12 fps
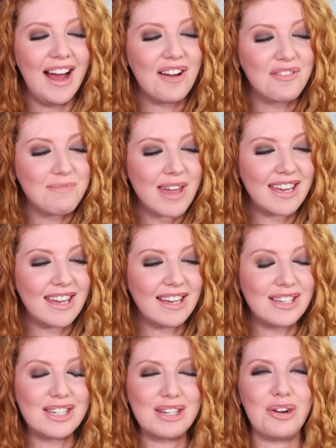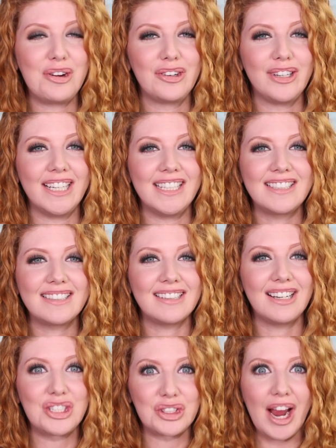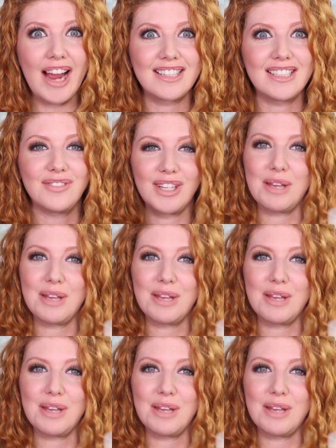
of making deodorant attractive.